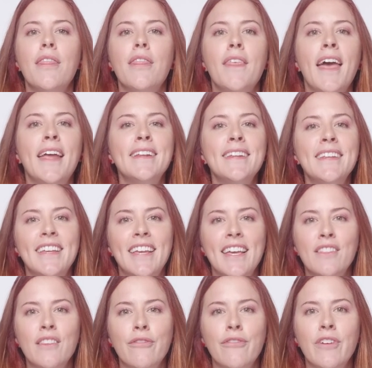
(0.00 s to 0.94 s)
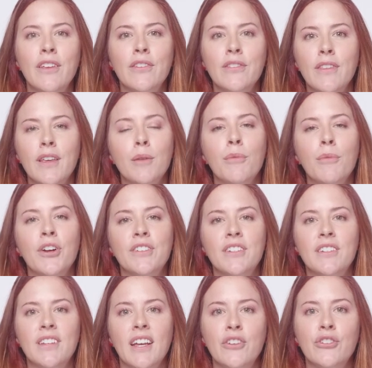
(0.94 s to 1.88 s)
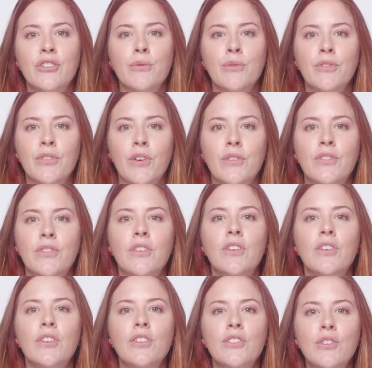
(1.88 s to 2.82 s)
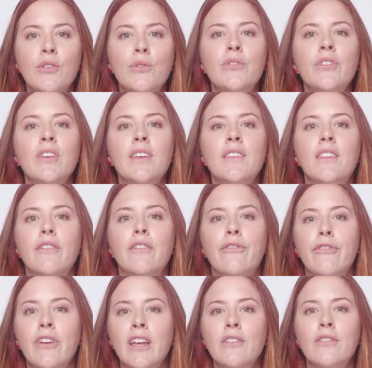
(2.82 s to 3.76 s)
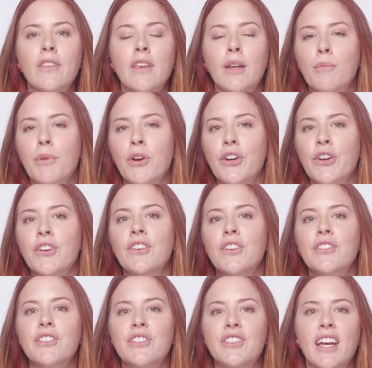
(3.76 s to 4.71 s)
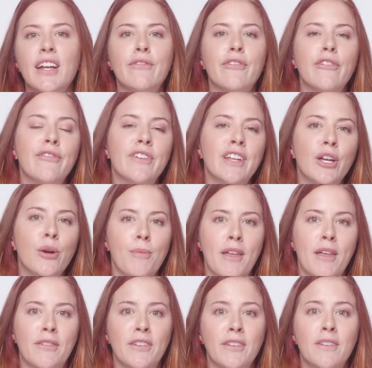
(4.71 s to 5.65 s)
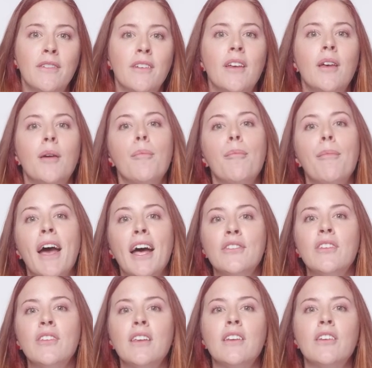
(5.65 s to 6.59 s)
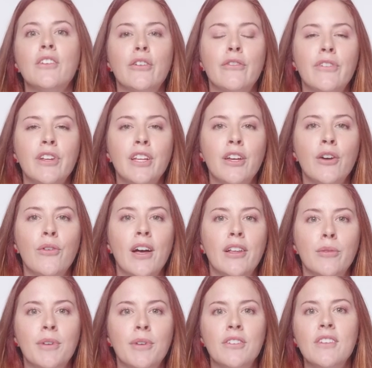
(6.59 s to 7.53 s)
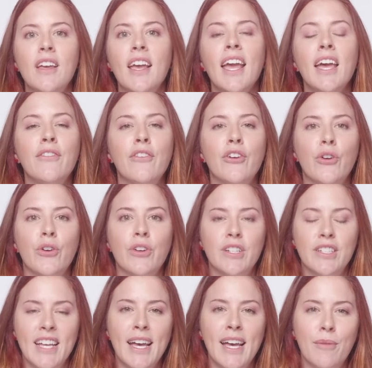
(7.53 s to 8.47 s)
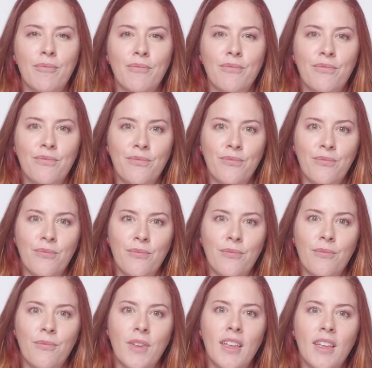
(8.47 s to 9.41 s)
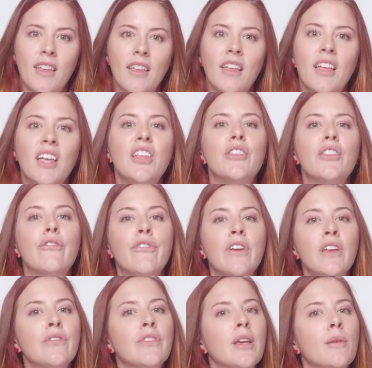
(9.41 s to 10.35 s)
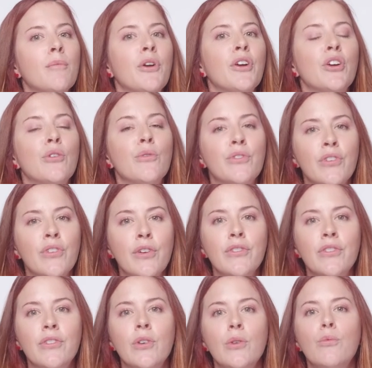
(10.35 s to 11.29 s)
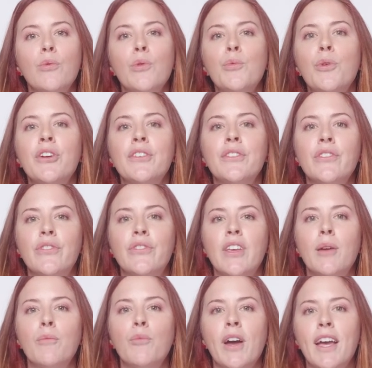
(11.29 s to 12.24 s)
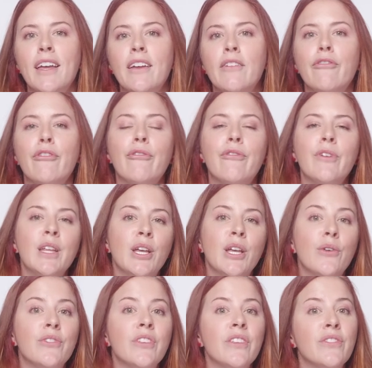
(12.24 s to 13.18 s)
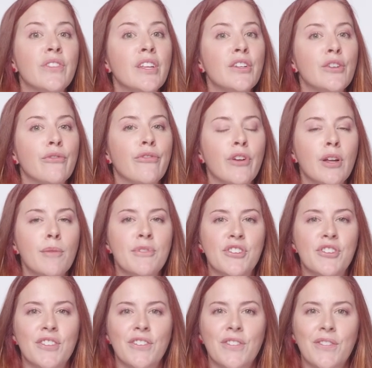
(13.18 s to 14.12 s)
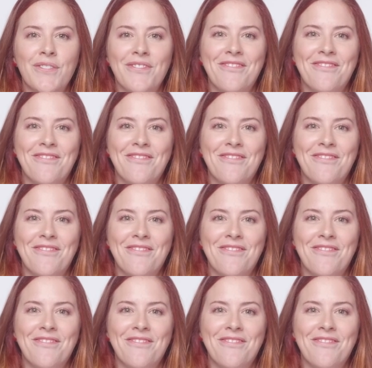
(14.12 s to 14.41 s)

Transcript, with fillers: Then get the face landmark detection result using the face landmarker detect for video method, passing your video element and the current time. The face landmarker results will work the same way for videos as they do for images.